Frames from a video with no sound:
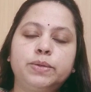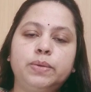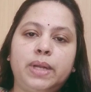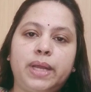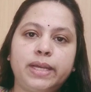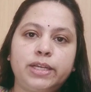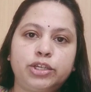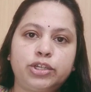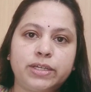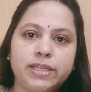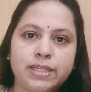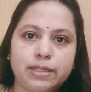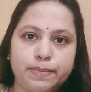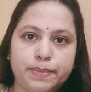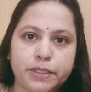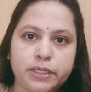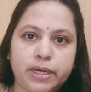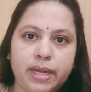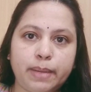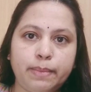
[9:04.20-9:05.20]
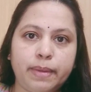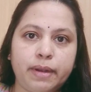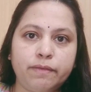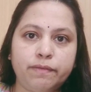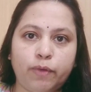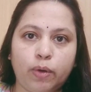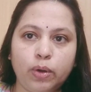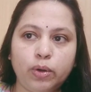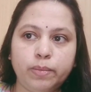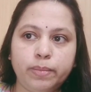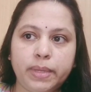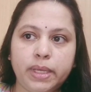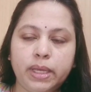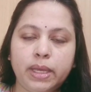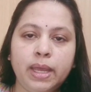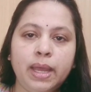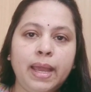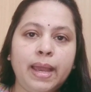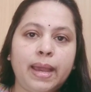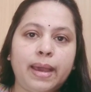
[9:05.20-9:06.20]
do like, share, subscribe and follow
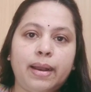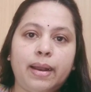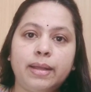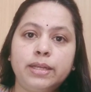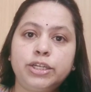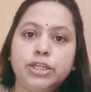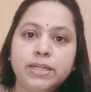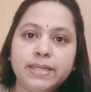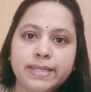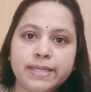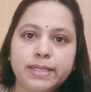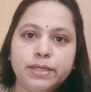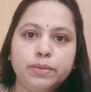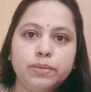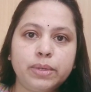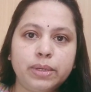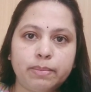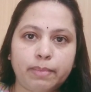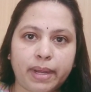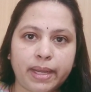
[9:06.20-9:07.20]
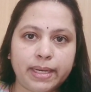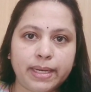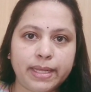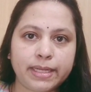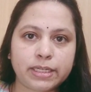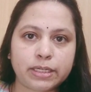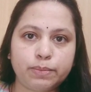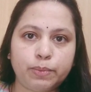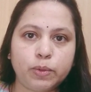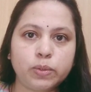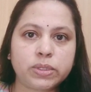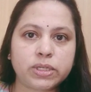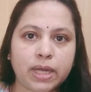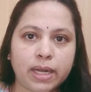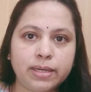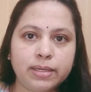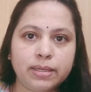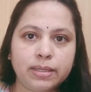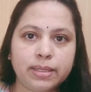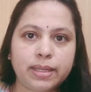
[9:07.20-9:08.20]
me, and I shall see you in my next post.
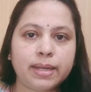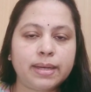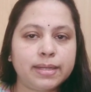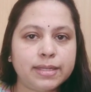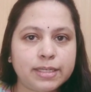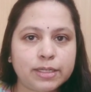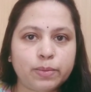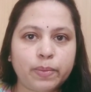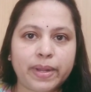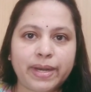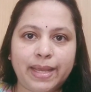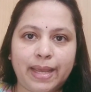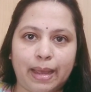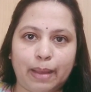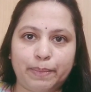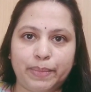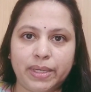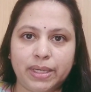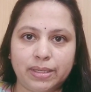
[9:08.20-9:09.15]
Until then, it's very happy